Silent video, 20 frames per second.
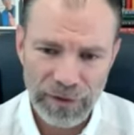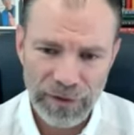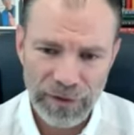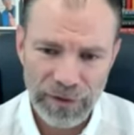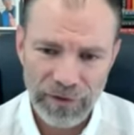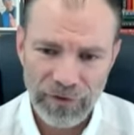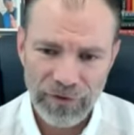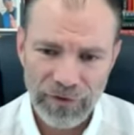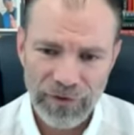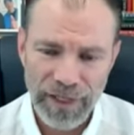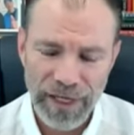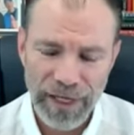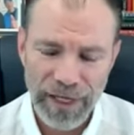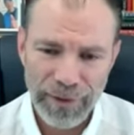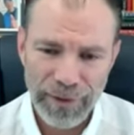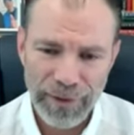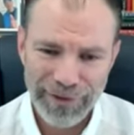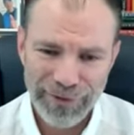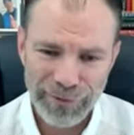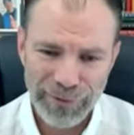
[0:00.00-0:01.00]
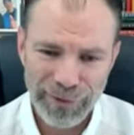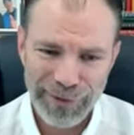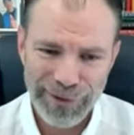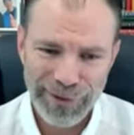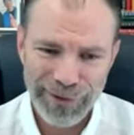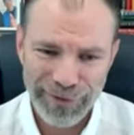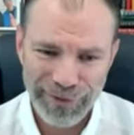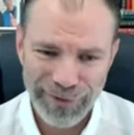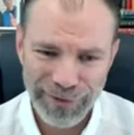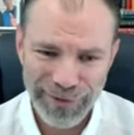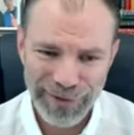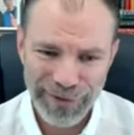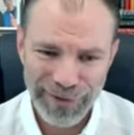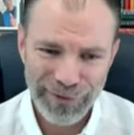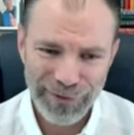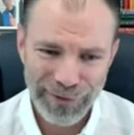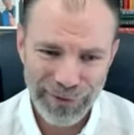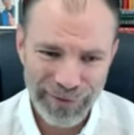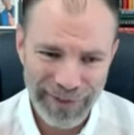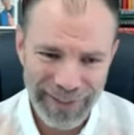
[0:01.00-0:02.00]
that Starbucks followed. So there's
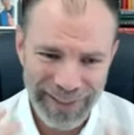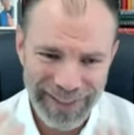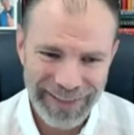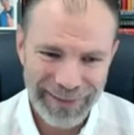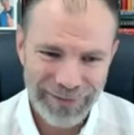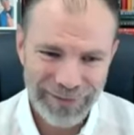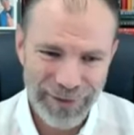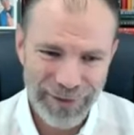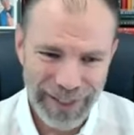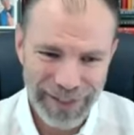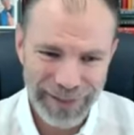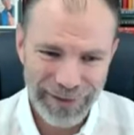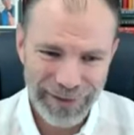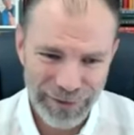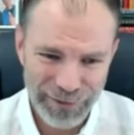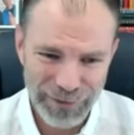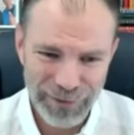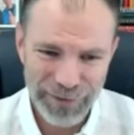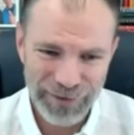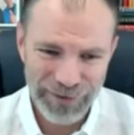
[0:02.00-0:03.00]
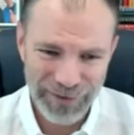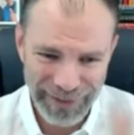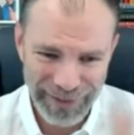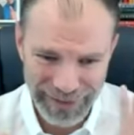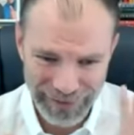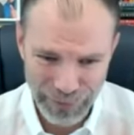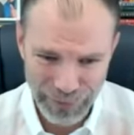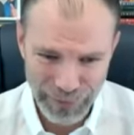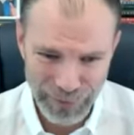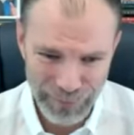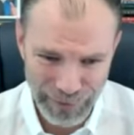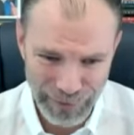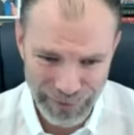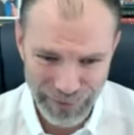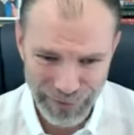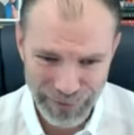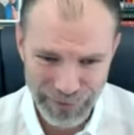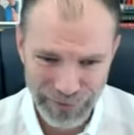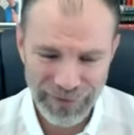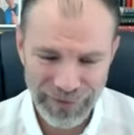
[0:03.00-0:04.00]
sort of, again, a vein of thought. So there's what
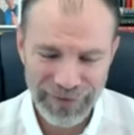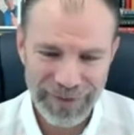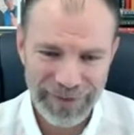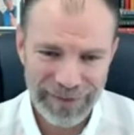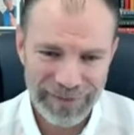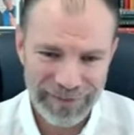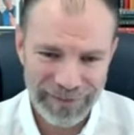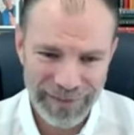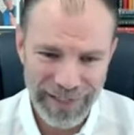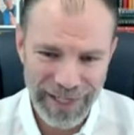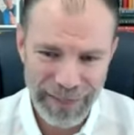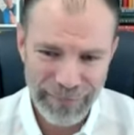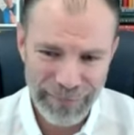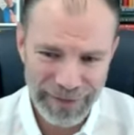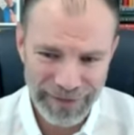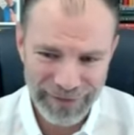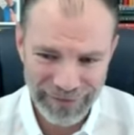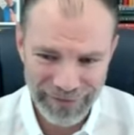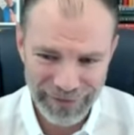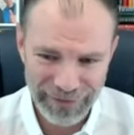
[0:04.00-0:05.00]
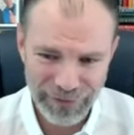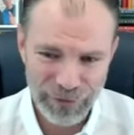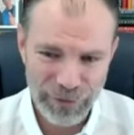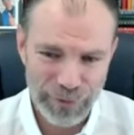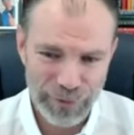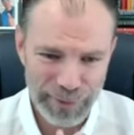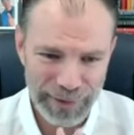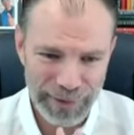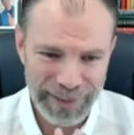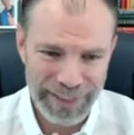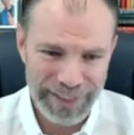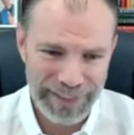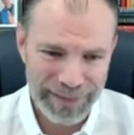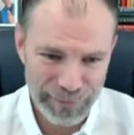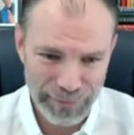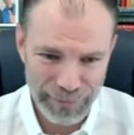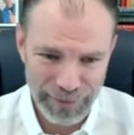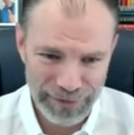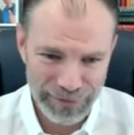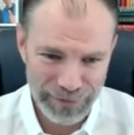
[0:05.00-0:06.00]
McDonald's did. Starbucks just
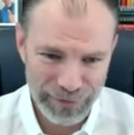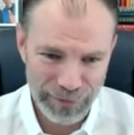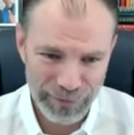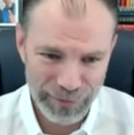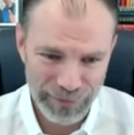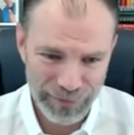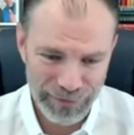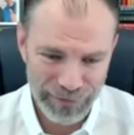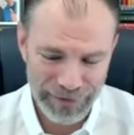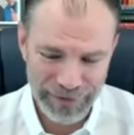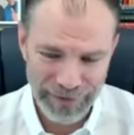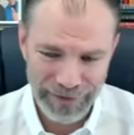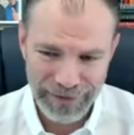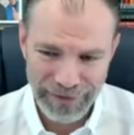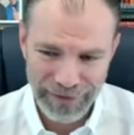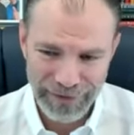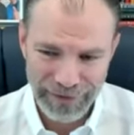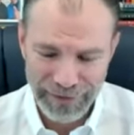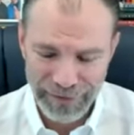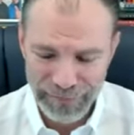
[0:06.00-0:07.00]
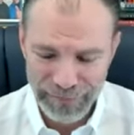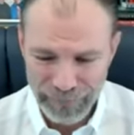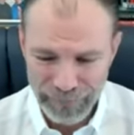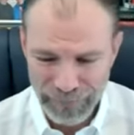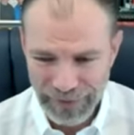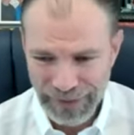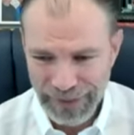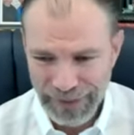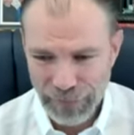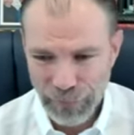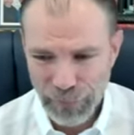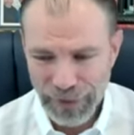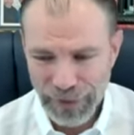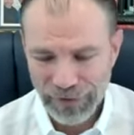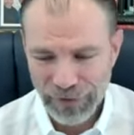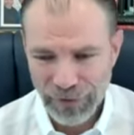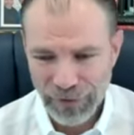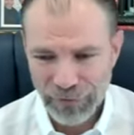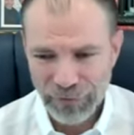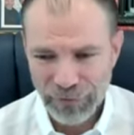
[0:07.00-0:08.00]
duplicated McDonald's. And then
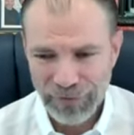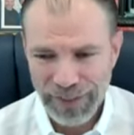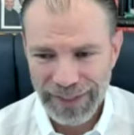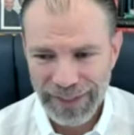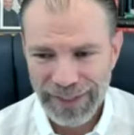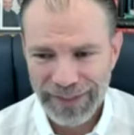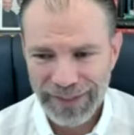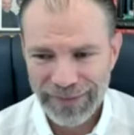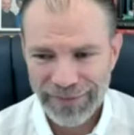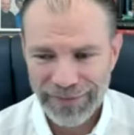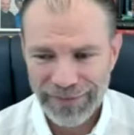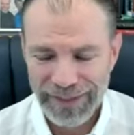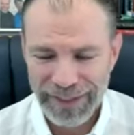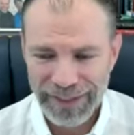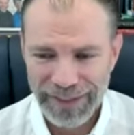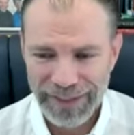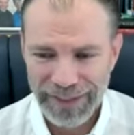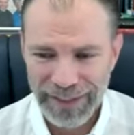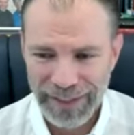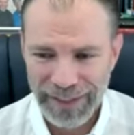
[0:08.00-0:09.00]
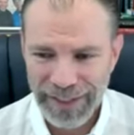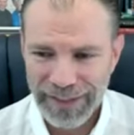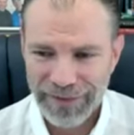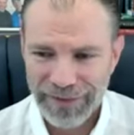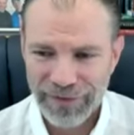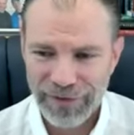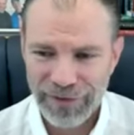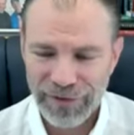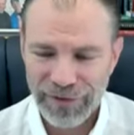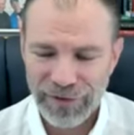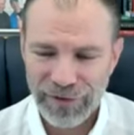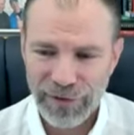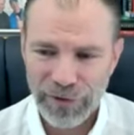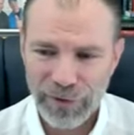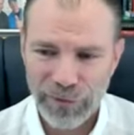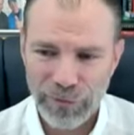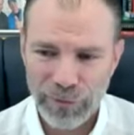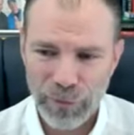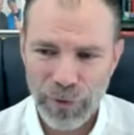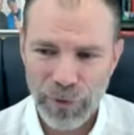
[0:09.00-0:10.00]
once you've done that study, ask
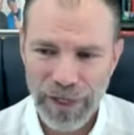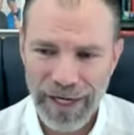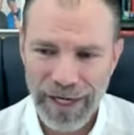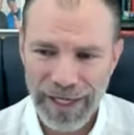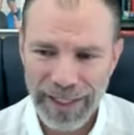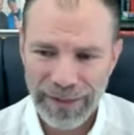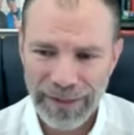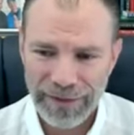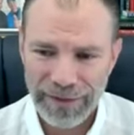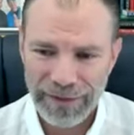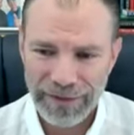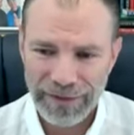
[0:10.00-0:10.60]
yourself why,